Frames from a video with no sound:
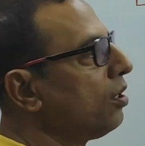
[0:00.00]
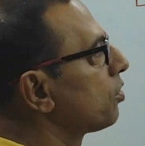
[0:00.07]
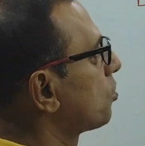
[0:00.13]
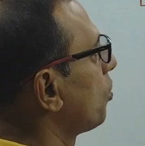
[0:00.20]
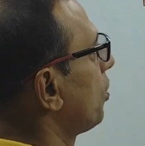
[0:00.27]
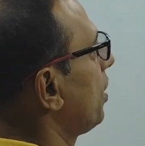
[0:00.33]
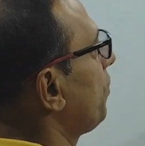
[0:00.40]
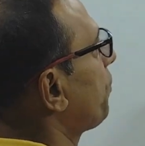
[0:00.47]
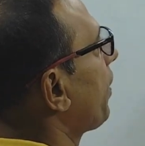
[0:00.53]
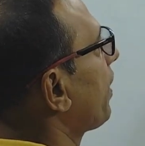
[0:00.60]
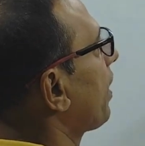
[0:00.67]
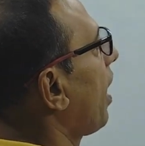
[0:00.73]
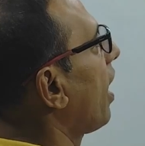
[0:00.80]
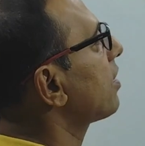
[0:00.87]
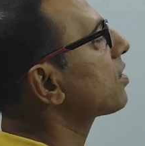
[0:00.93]
So if
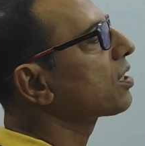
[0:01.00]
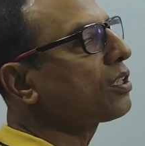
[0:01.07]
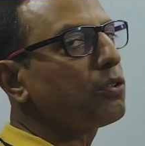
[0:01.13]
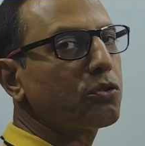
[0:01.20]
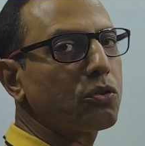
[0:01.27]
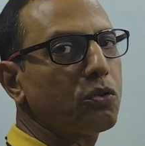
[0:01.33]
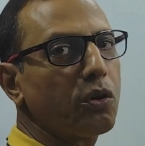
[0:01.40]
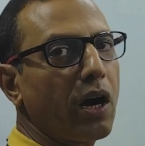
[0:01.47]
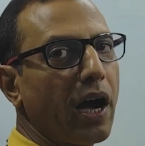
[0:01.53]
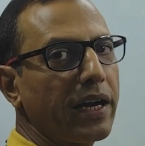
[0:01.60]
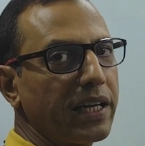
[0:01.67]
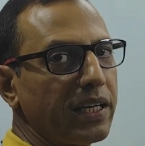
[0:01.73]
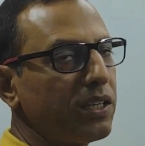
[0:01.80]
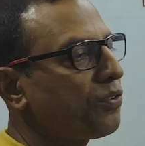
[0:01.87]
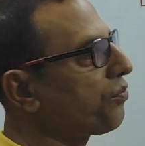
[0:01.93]
I ask you to
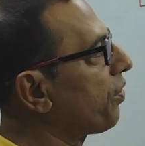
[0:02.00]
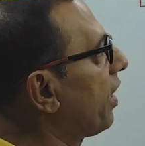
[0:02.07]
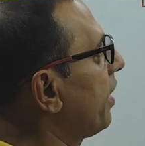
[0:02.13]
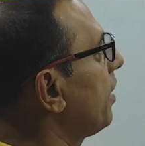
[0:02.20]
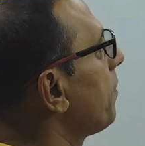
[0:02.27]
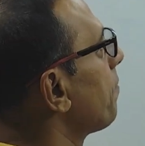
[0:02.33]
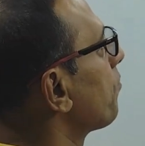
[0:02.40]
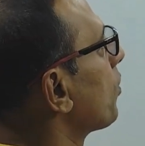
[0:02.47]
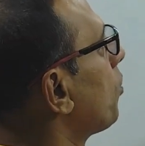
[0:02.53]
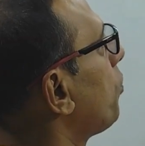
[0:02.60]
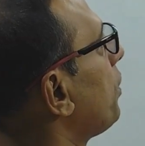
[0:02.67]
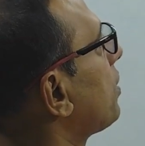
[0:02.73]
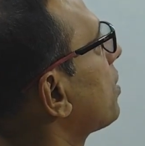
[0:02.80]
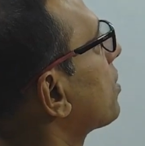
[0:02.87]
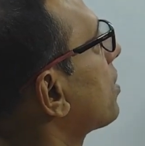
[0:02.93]
identify
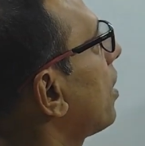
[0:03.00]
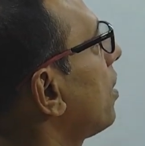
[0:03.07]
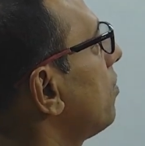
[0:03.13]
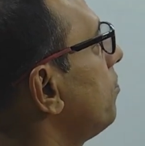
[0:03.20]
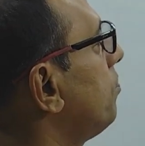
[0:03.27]
which is the